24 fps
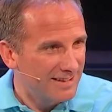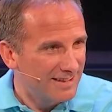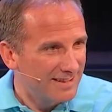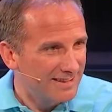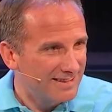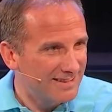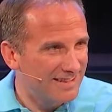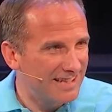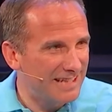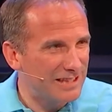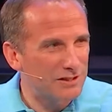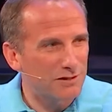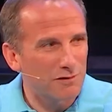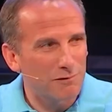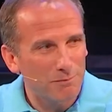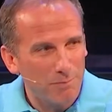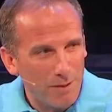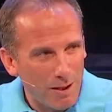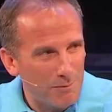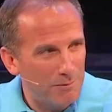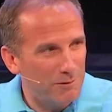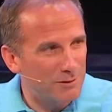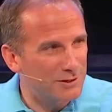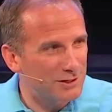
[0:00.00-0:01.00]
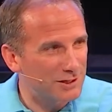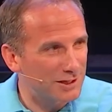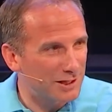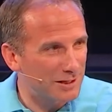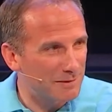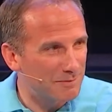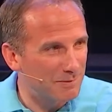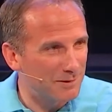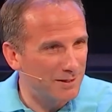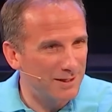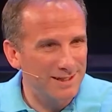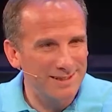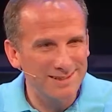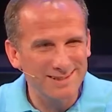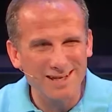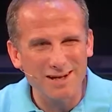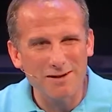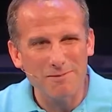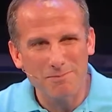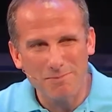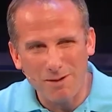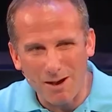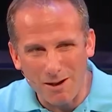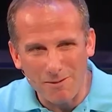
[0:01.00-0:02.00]
It's the nature of publishing a book. It's kind
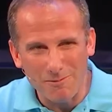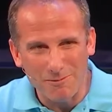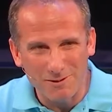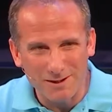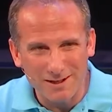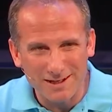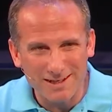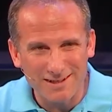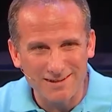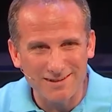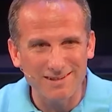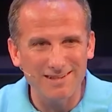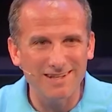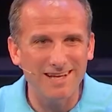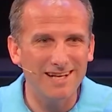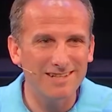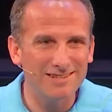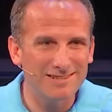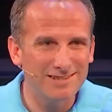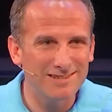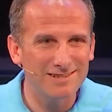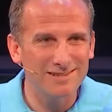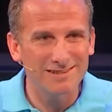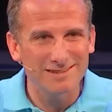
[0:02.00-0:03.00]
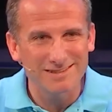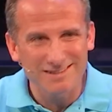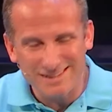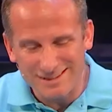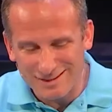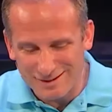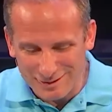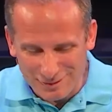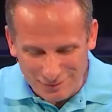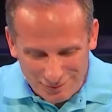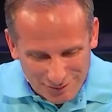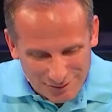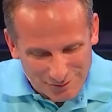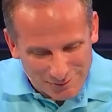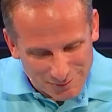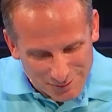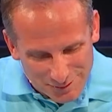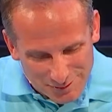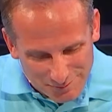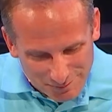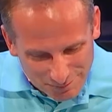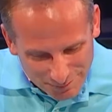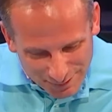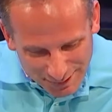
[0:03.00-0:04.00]
of public. You're allowed to disagree with
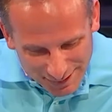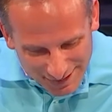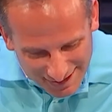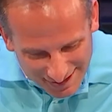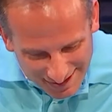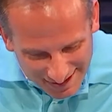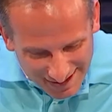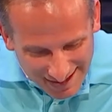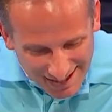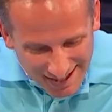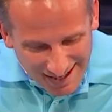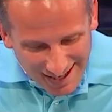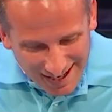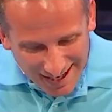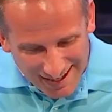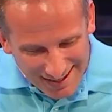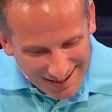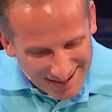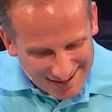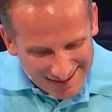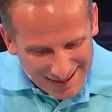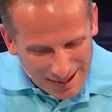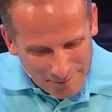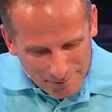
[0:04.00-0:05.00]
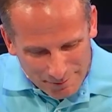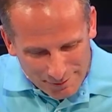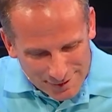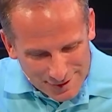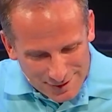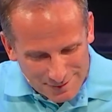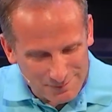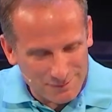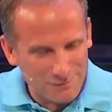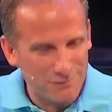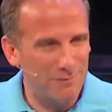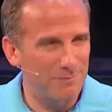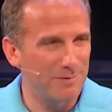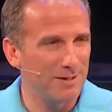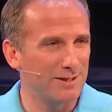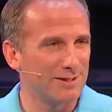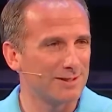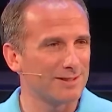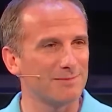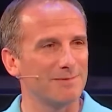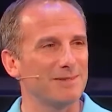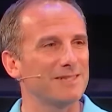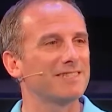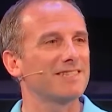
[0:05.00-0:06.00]
the book. And I get that principle from here.
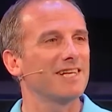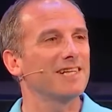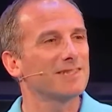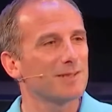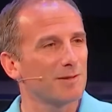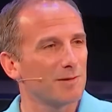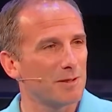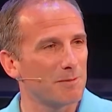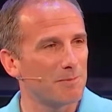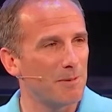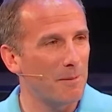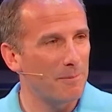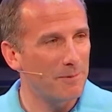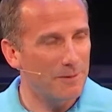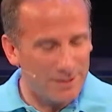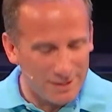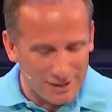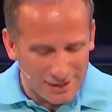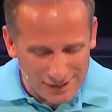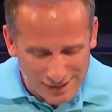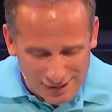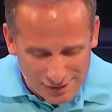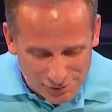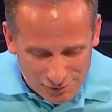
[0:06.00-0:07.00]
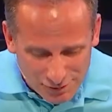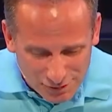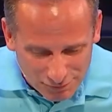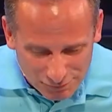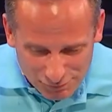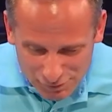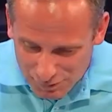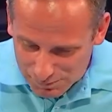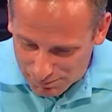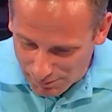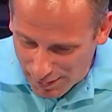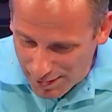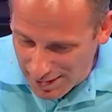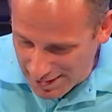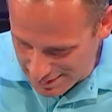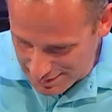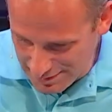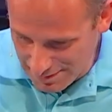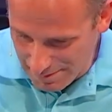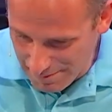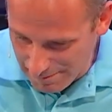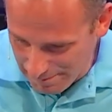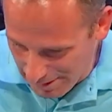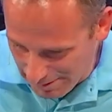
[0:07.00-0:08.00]
Somebody says something publicly, you can respond
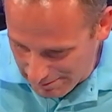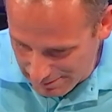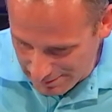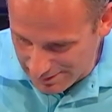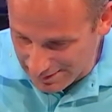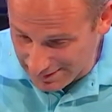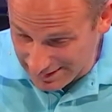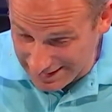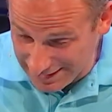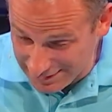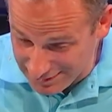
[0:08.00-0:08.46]
publicly.